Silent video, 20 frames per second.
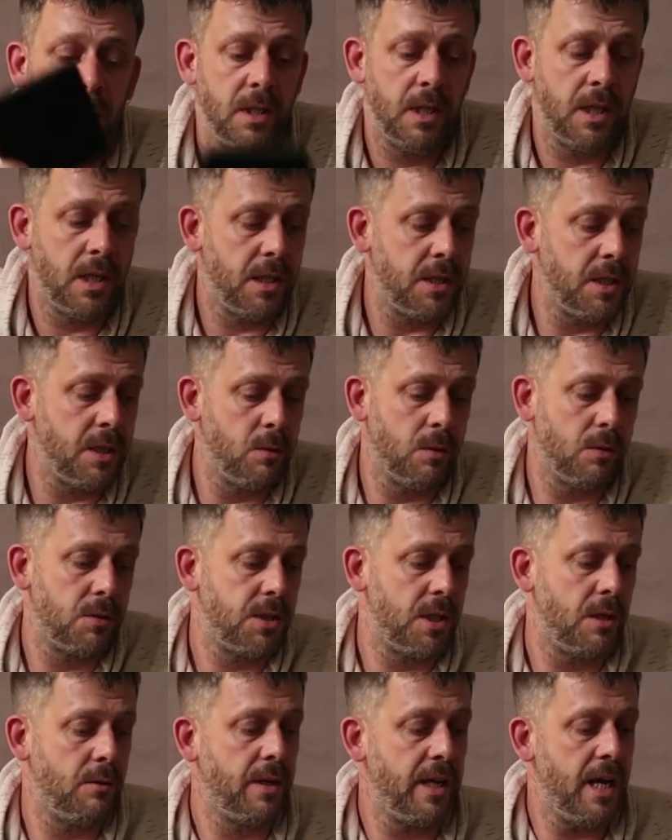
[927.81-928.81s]
And you
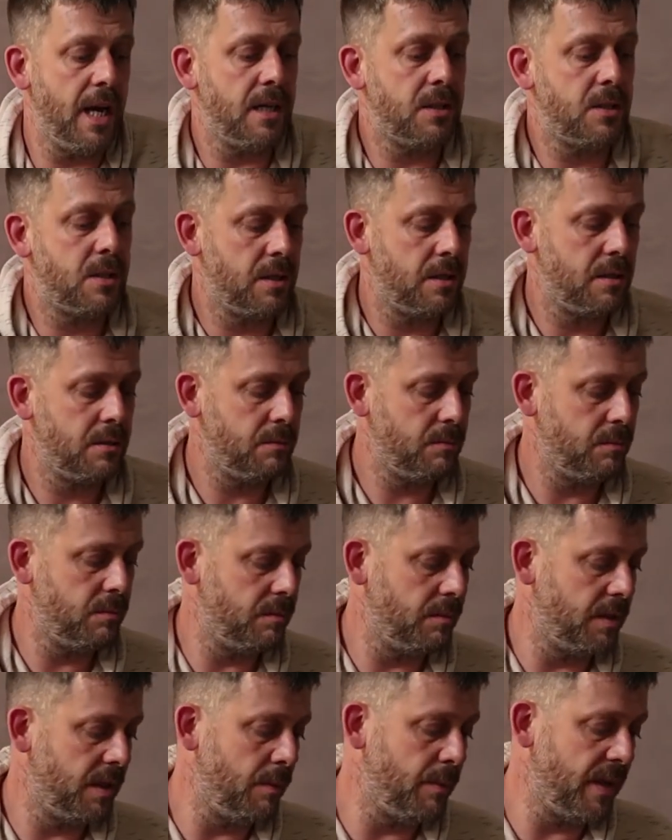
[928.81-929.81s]
also get,
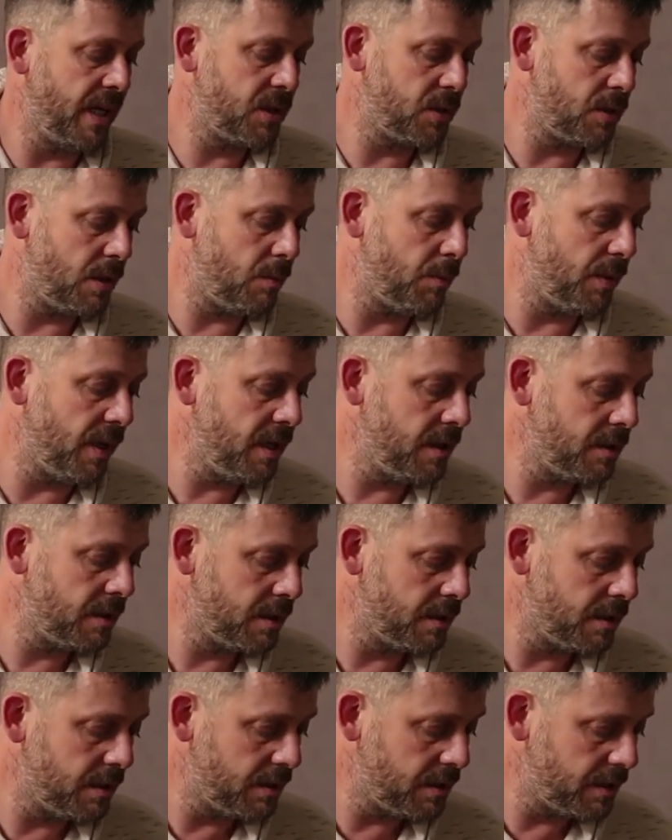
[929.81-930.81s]
with a big stopper,
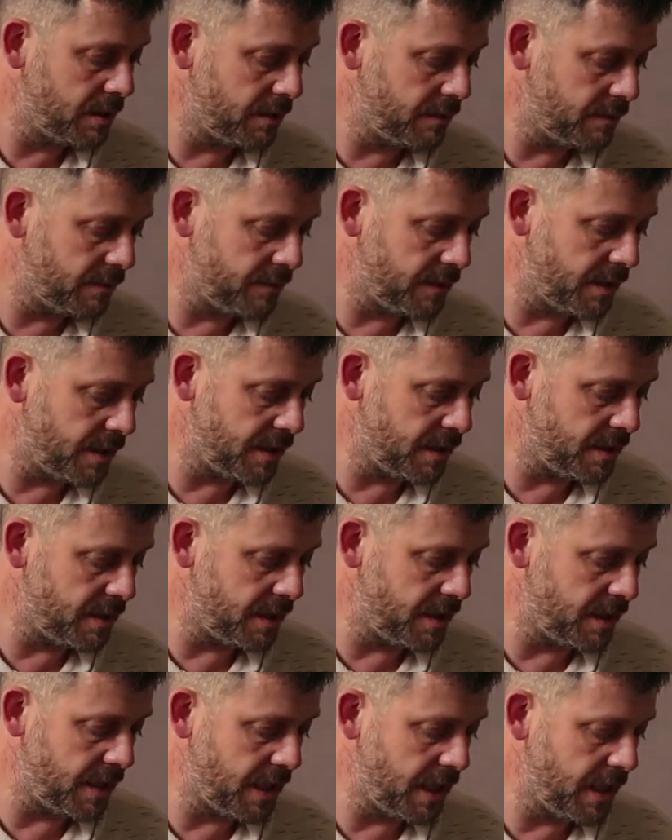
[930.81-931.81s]
find it
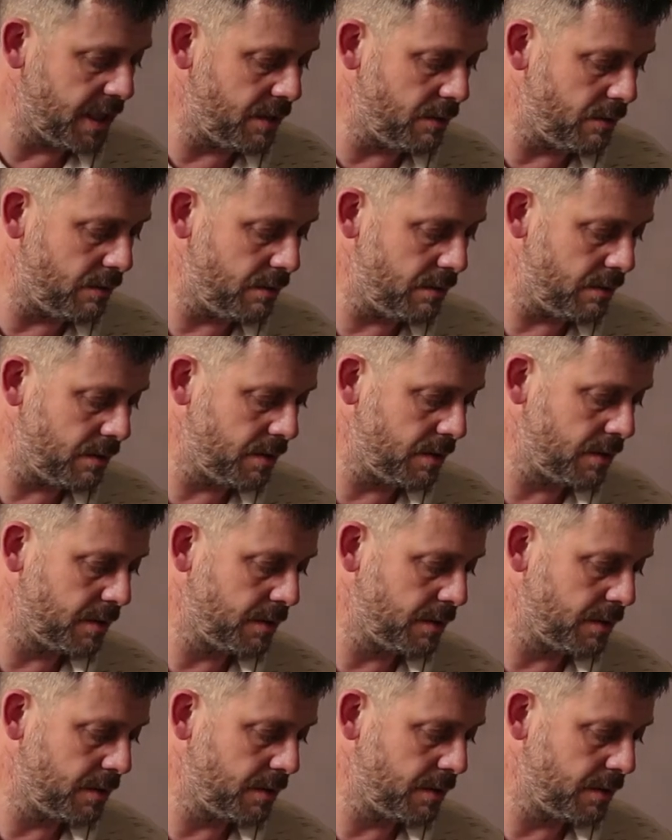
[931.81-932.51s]
in here,